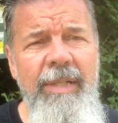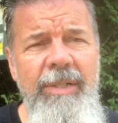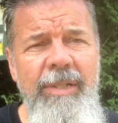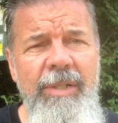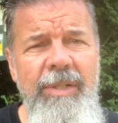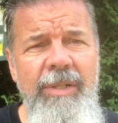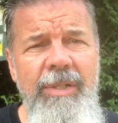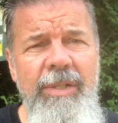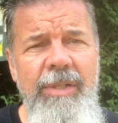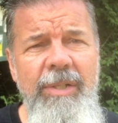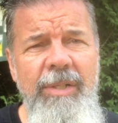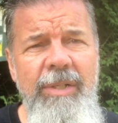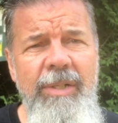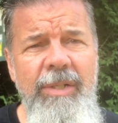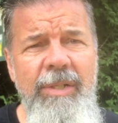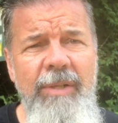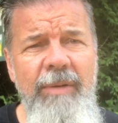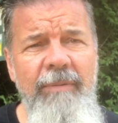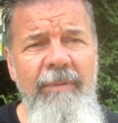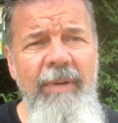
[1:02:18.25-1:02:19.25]
just as
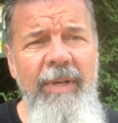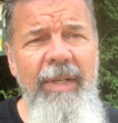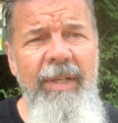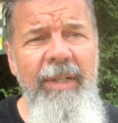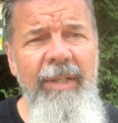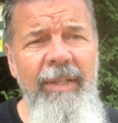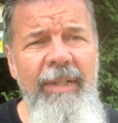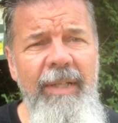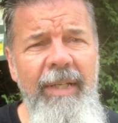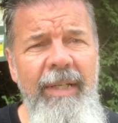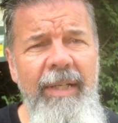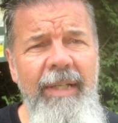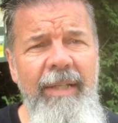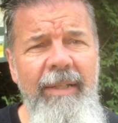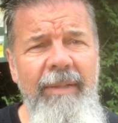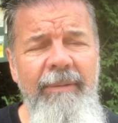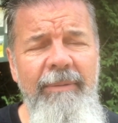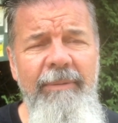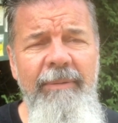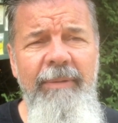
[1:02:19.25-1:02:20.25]
severe
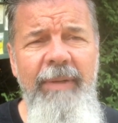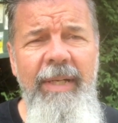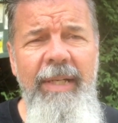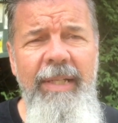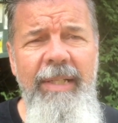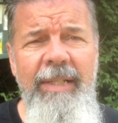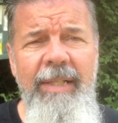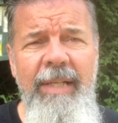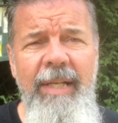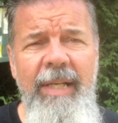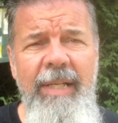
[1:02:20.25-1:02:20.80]
of uh,